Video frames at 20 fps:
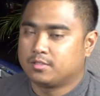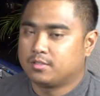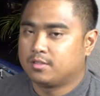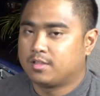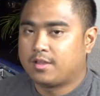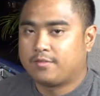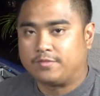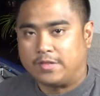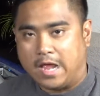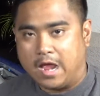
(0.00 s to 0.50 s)

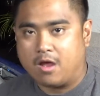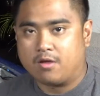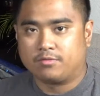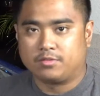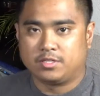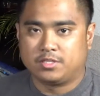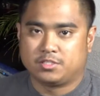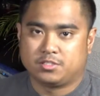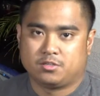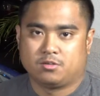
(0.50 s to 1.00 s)
left
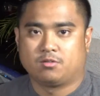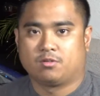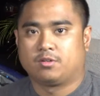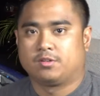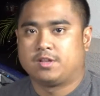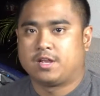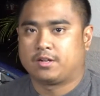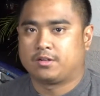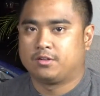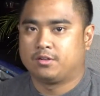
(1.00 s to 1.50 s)
out the serial
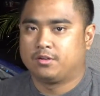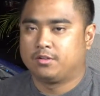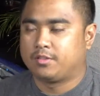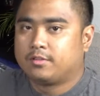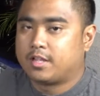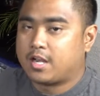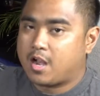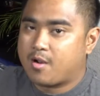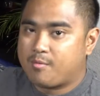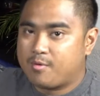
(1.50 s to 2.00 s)
connector
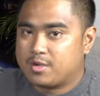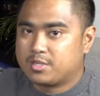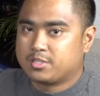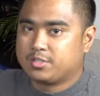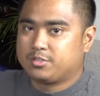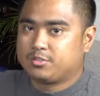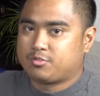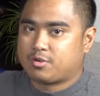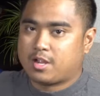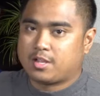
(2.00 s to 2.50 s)
that I
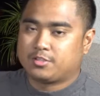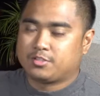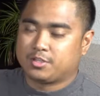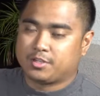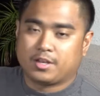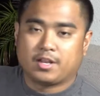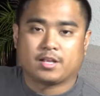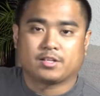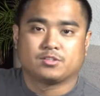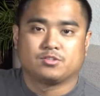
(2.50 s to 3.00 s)
originally tried to
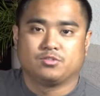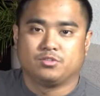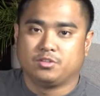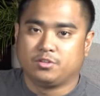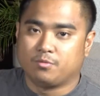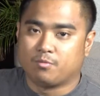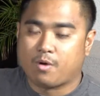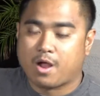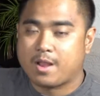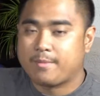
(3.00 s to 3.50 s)
connect to
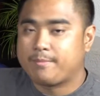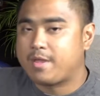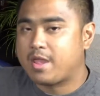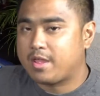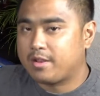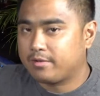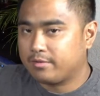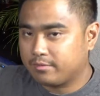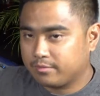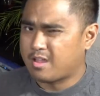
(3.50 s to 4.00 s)
the
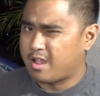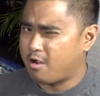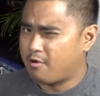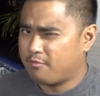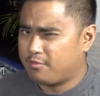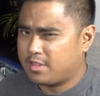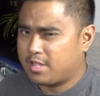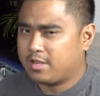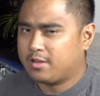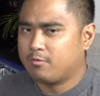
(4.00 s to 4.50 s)
wideband.
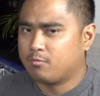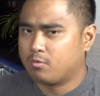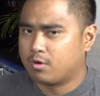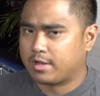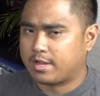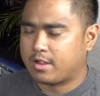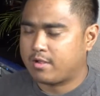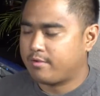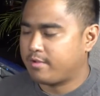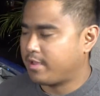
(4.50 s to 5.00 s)
However, that didn't
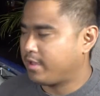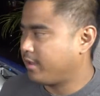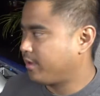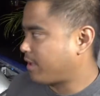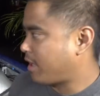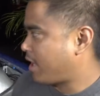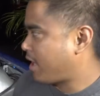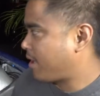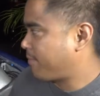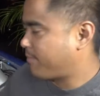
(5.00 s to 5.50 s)
work out and
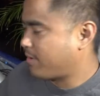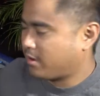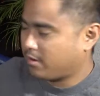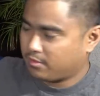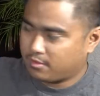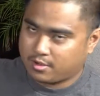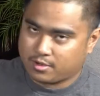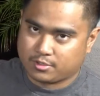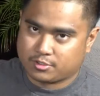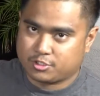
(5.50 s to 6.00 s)
I had better
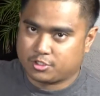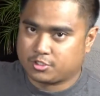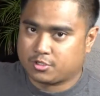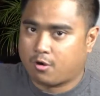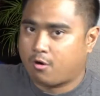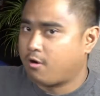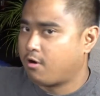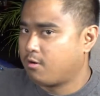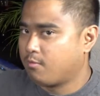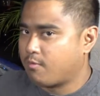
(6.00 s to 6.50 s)
luck just
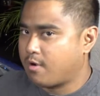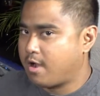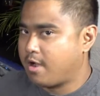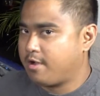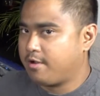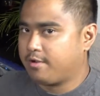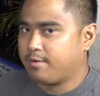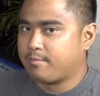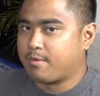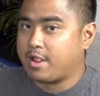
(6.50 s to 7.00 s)

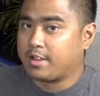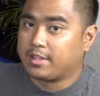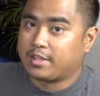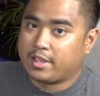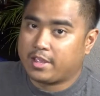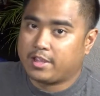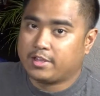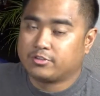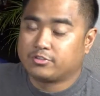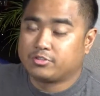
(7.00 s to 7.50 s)
hardwiring my
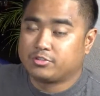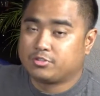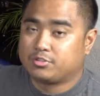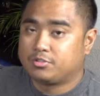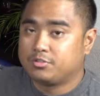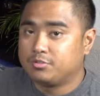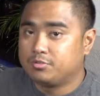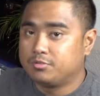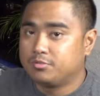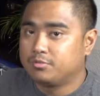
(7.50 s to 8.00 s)
gauge
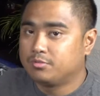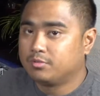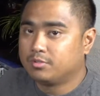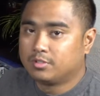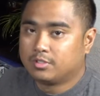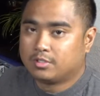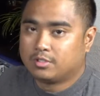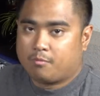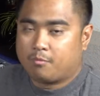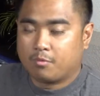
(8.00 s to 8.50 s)
to
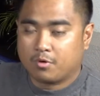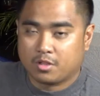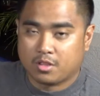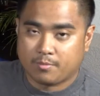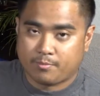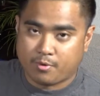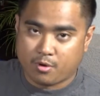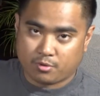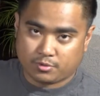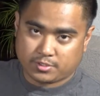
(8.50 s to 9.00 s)
one of
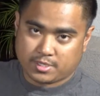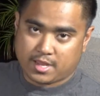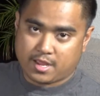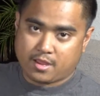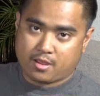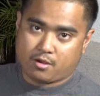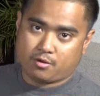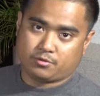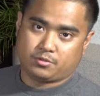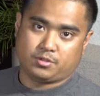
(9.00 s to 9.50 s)
the
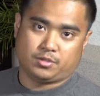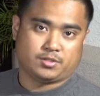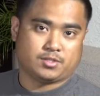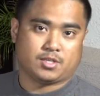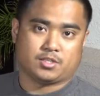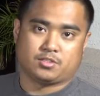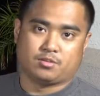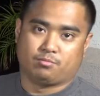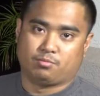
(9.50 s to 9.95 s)
Postcat O2 sensor